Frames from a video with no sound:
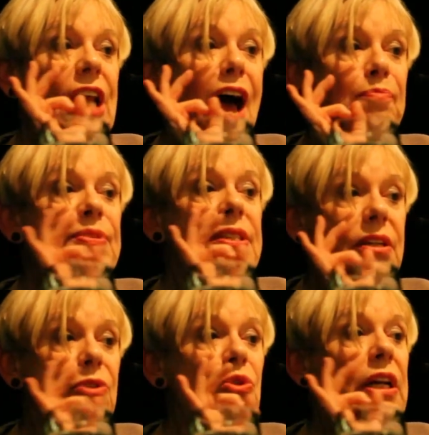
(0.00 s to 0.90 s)

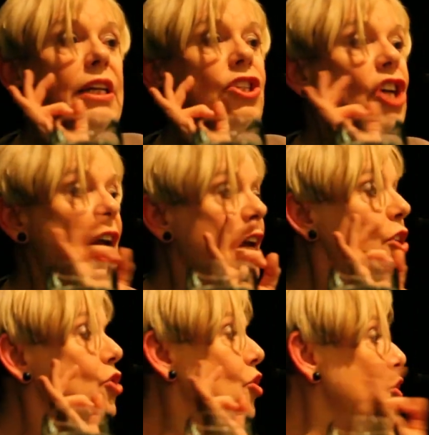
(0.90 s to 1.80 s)
absolutely
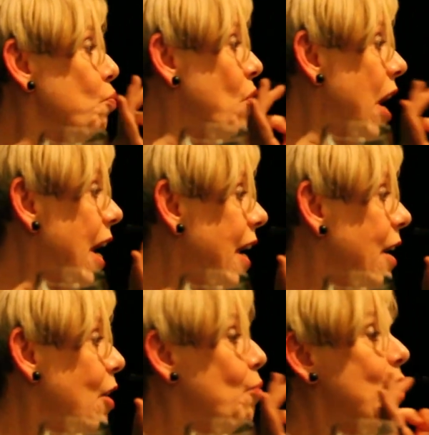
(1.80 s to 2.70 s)
changed the
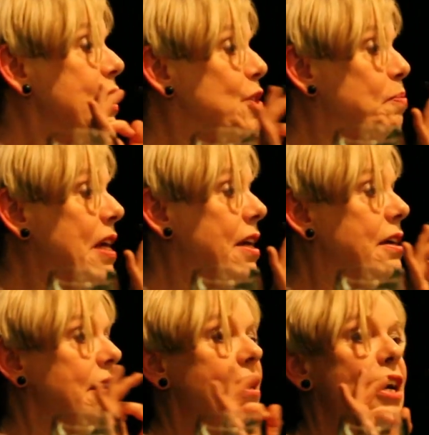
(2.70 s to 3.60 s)
way we
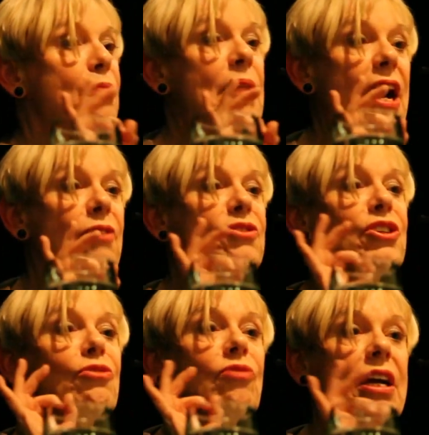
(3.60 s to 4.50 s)
speak about
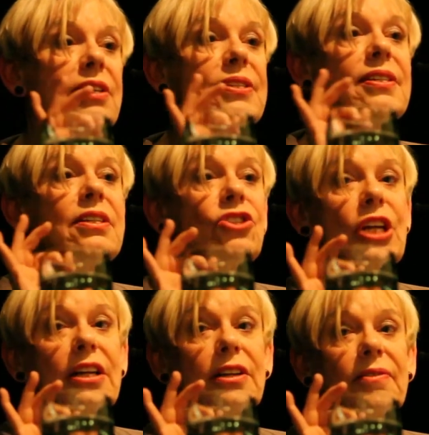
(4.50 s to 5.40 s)
race and
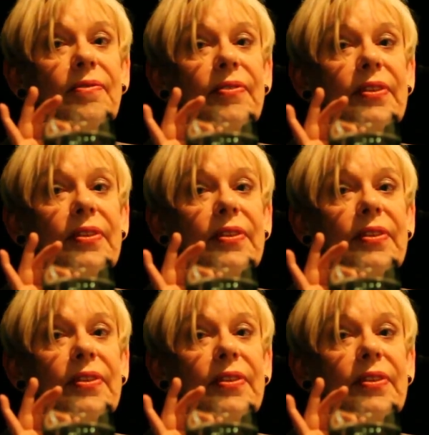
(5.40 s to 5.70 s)
gender.